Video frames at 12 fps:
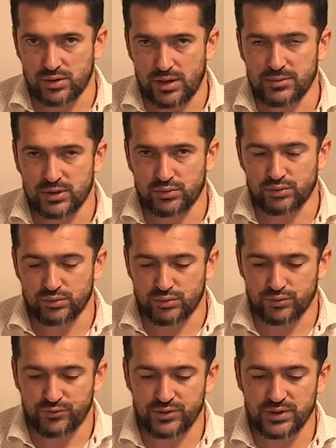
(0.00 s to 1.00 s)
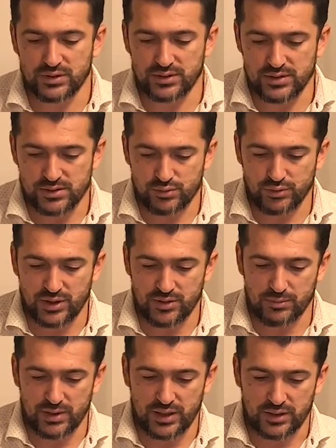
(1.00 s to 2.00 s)
I mean, to feel this, to earn
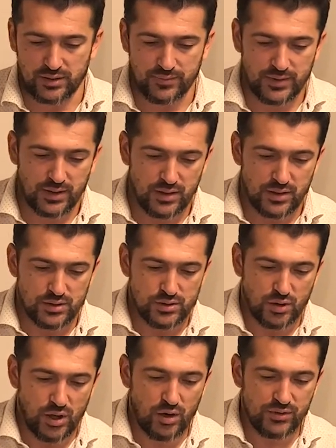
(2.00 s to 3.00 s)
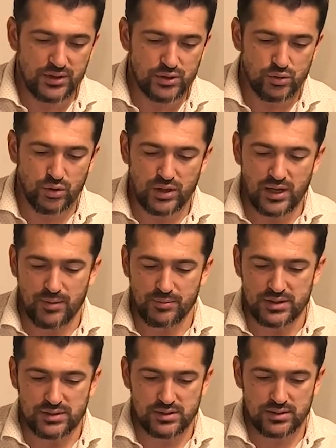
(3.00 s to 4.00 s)
money. So how this all happens?